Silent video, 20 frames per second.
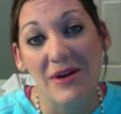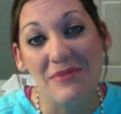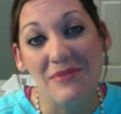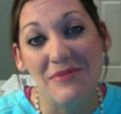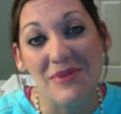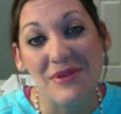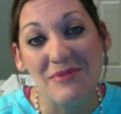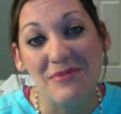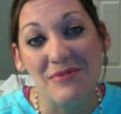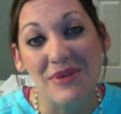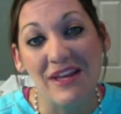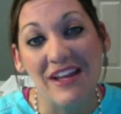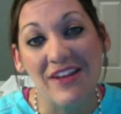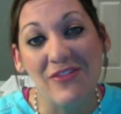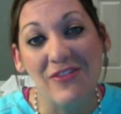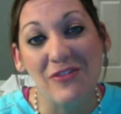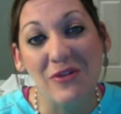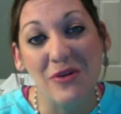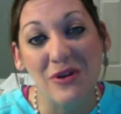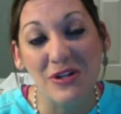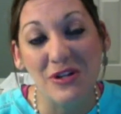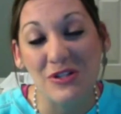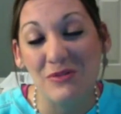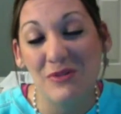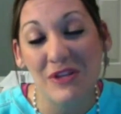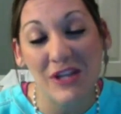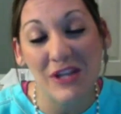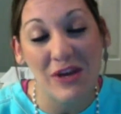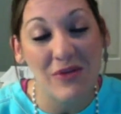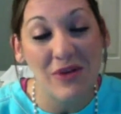But of course we
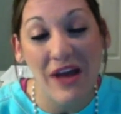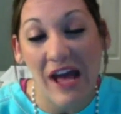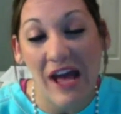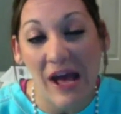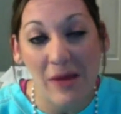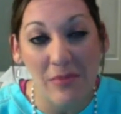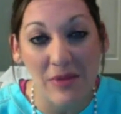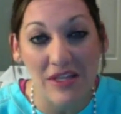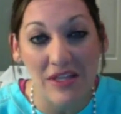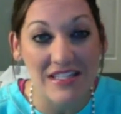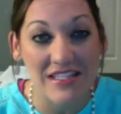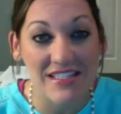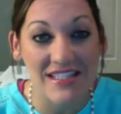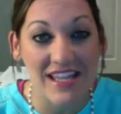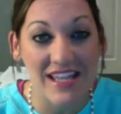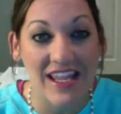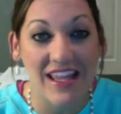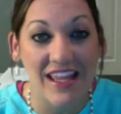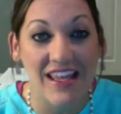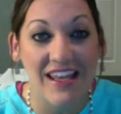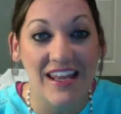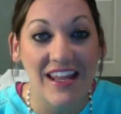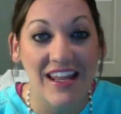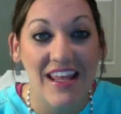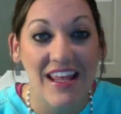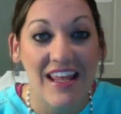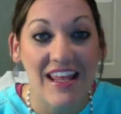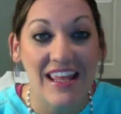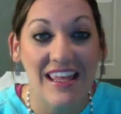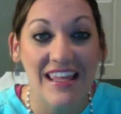know what happens, and
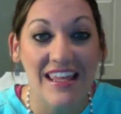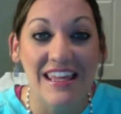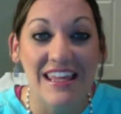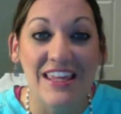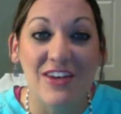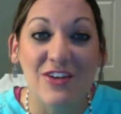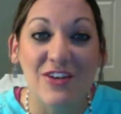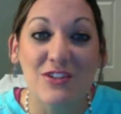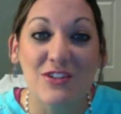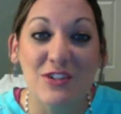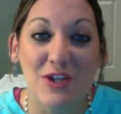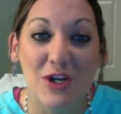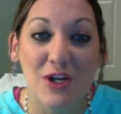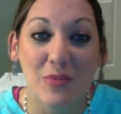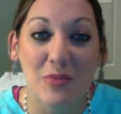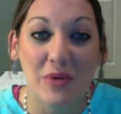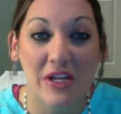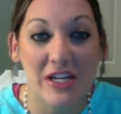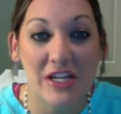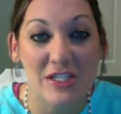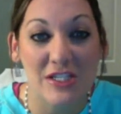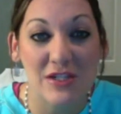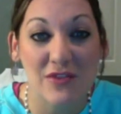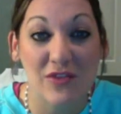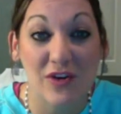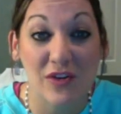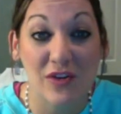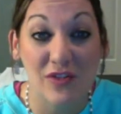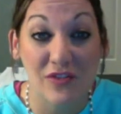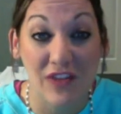He heals her because of
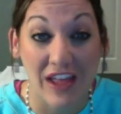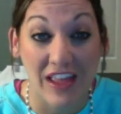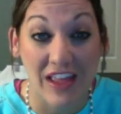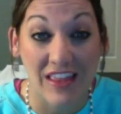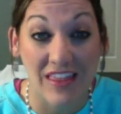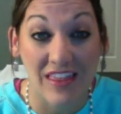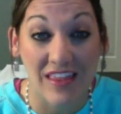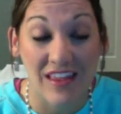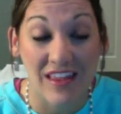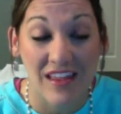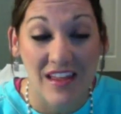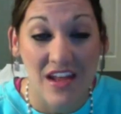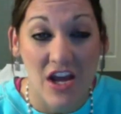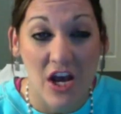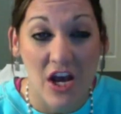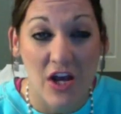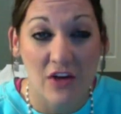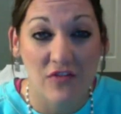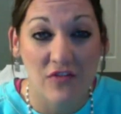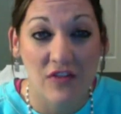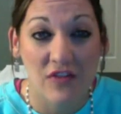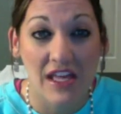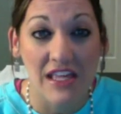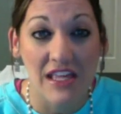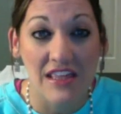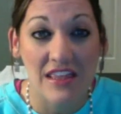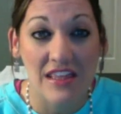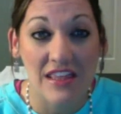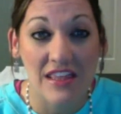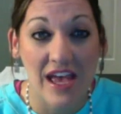her faith. Her faith
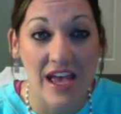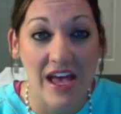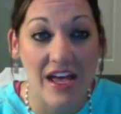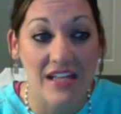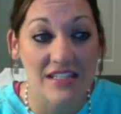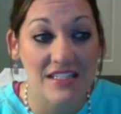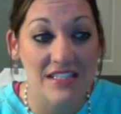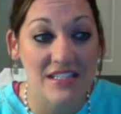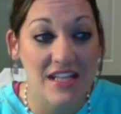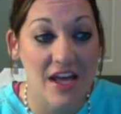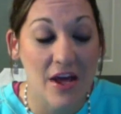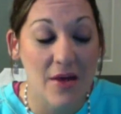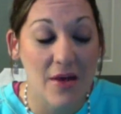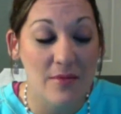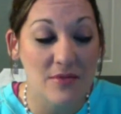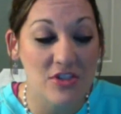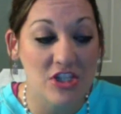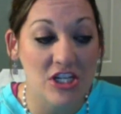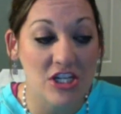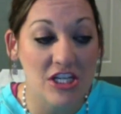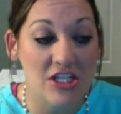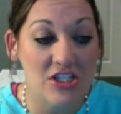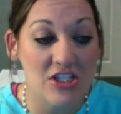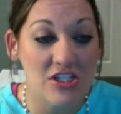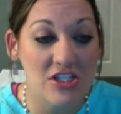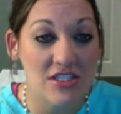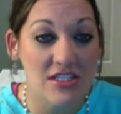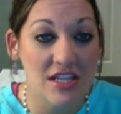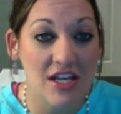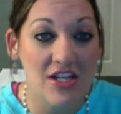that she could
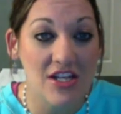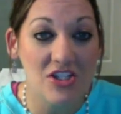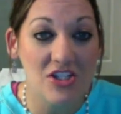just touch the